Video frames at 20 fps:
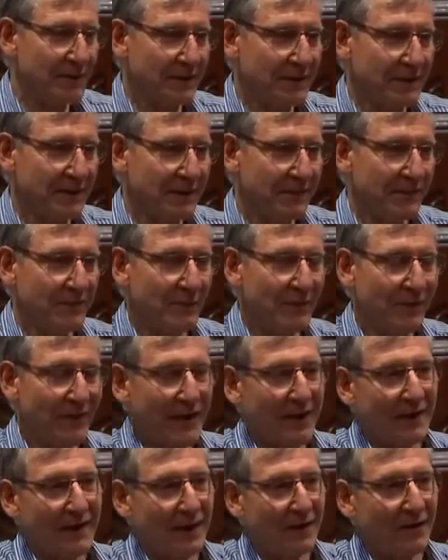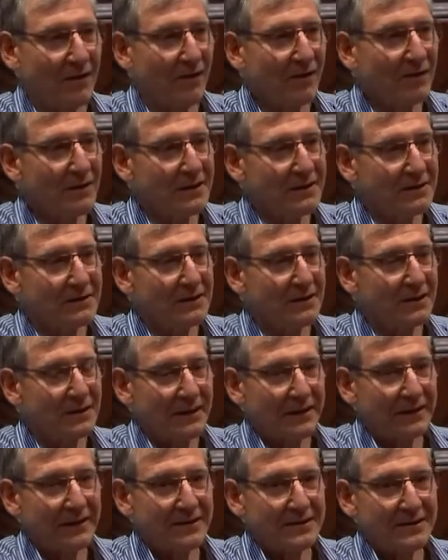even without our knowledge,
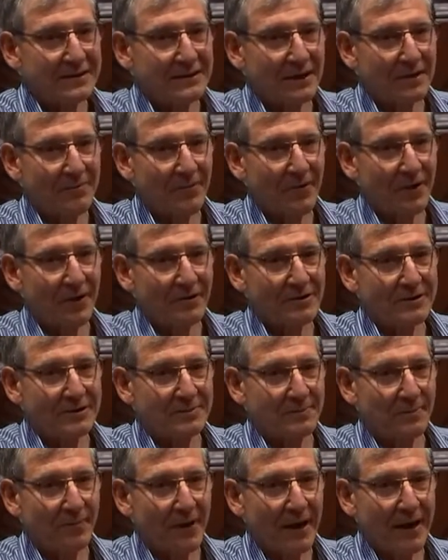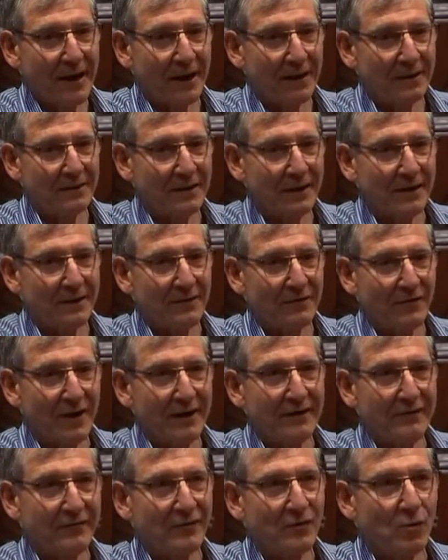this approach spread at a
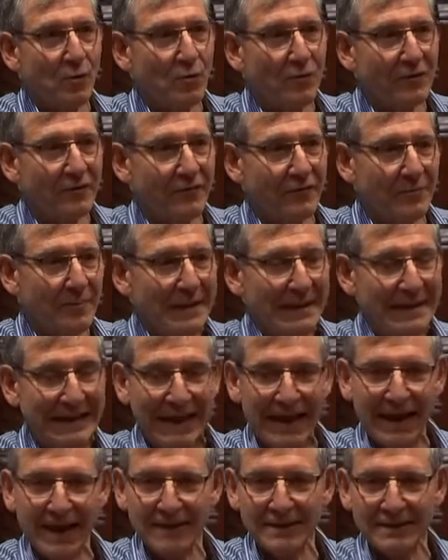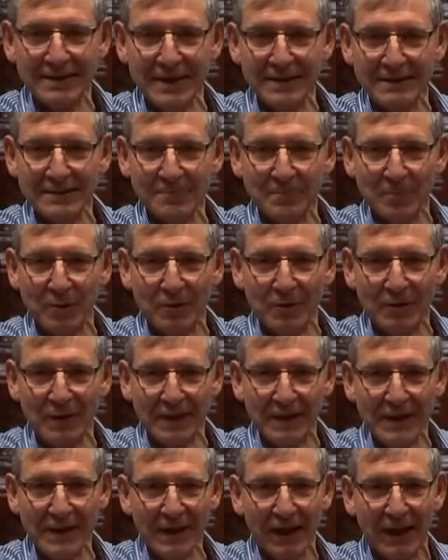rate of 250,000 hectares per
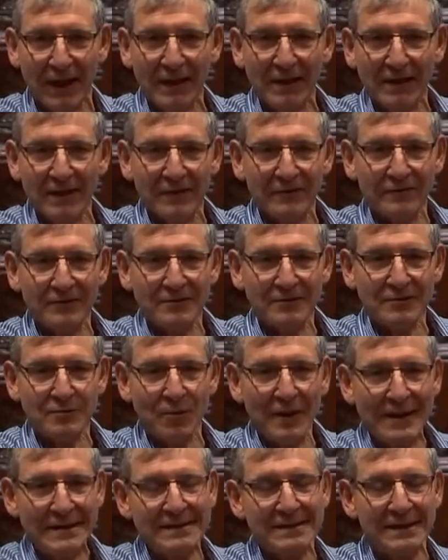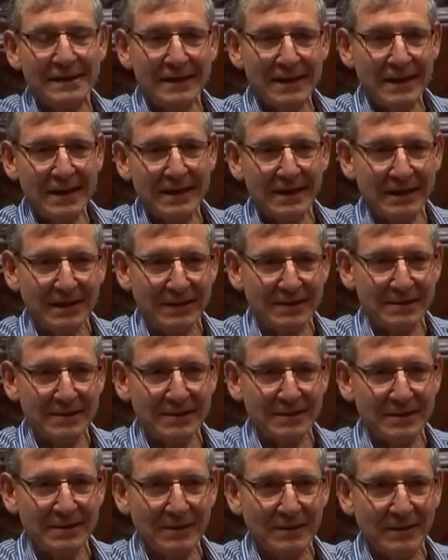year for 20
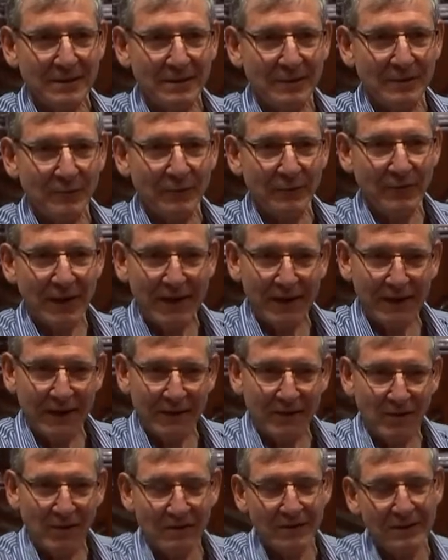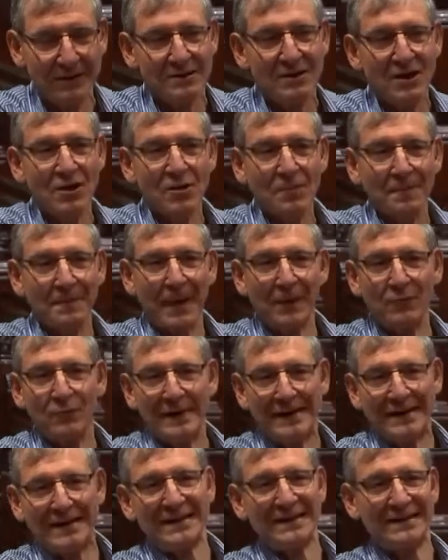years without our knowledge. But
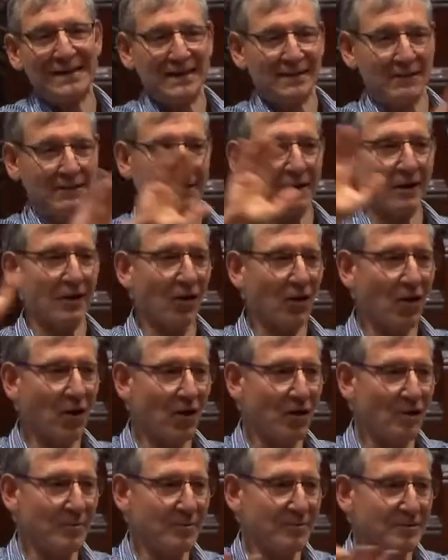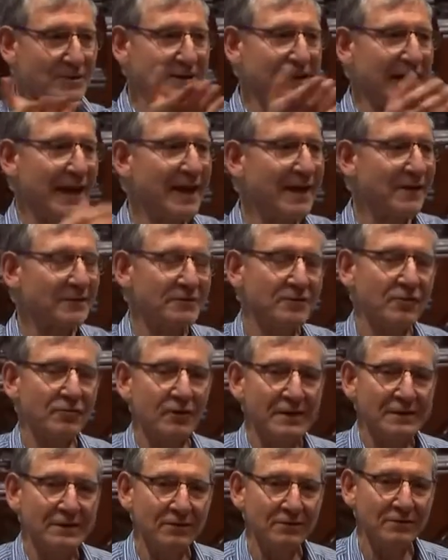we need that on a global scale to
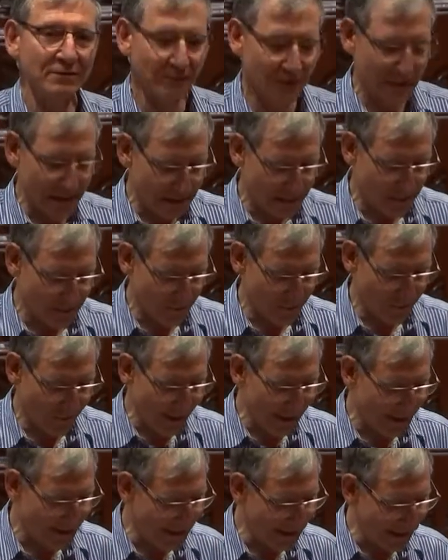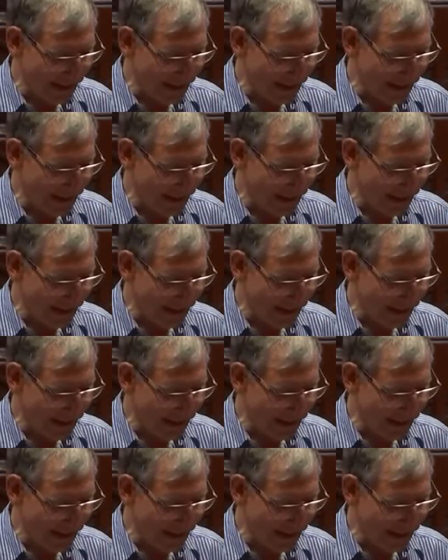restore these degraded